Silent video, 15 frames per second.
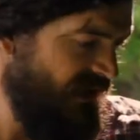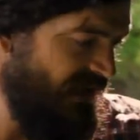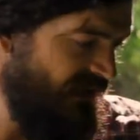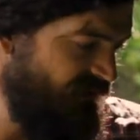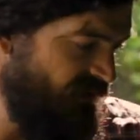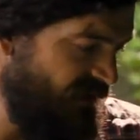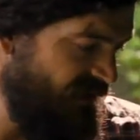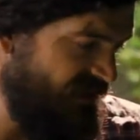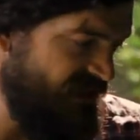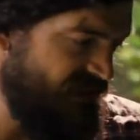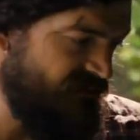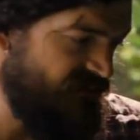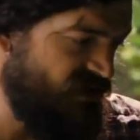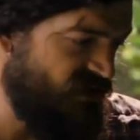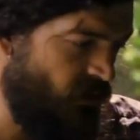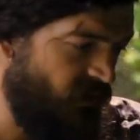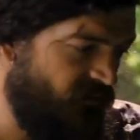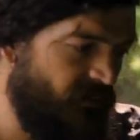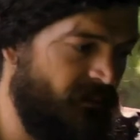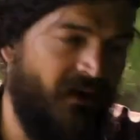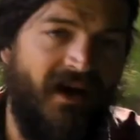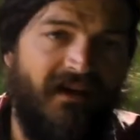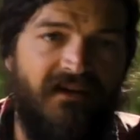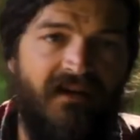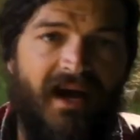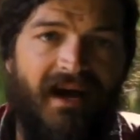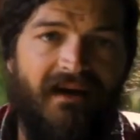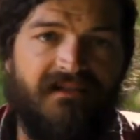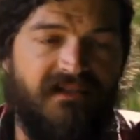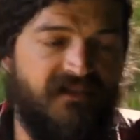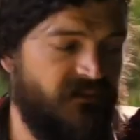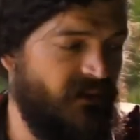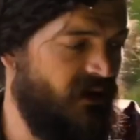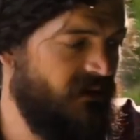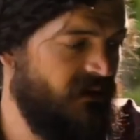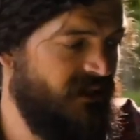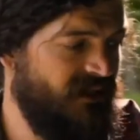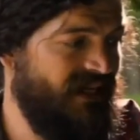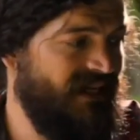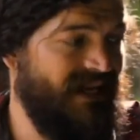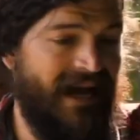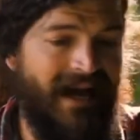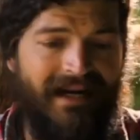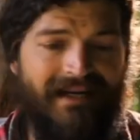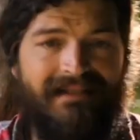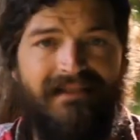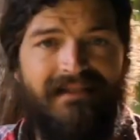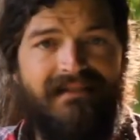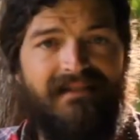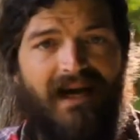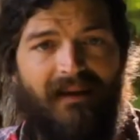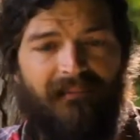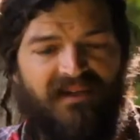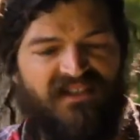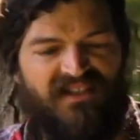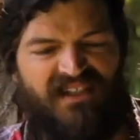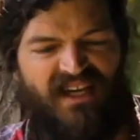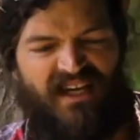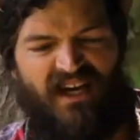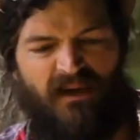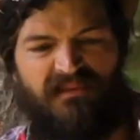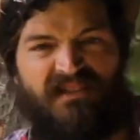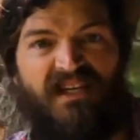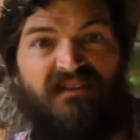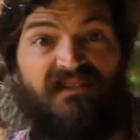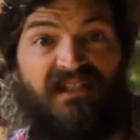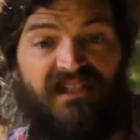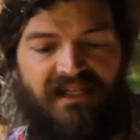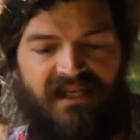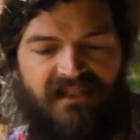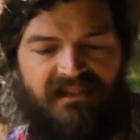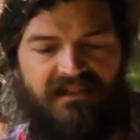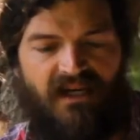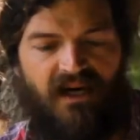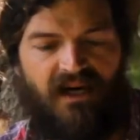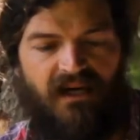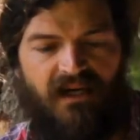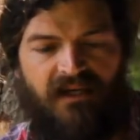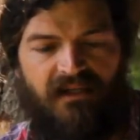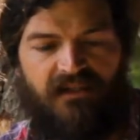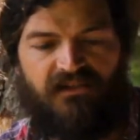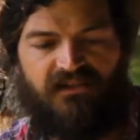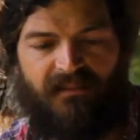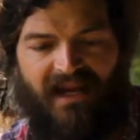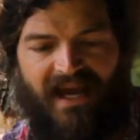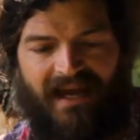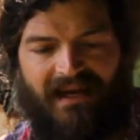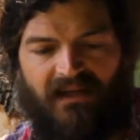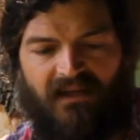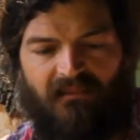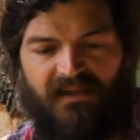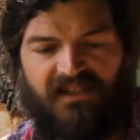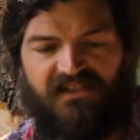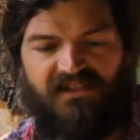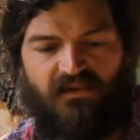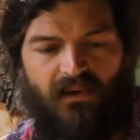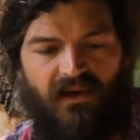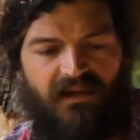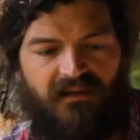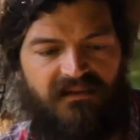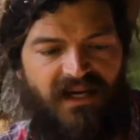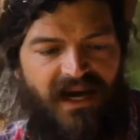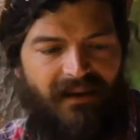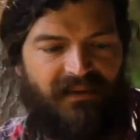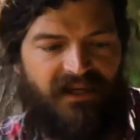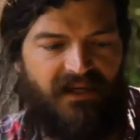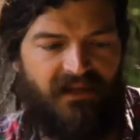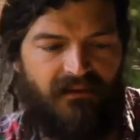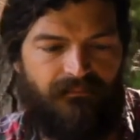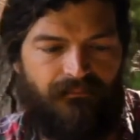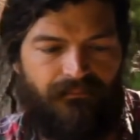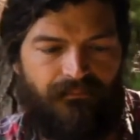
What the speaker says: And if you want to take some soil from around your house as well and add it to the top, it just kind of gives it a kickstart. So I'm going to add a little bit of soil on top here.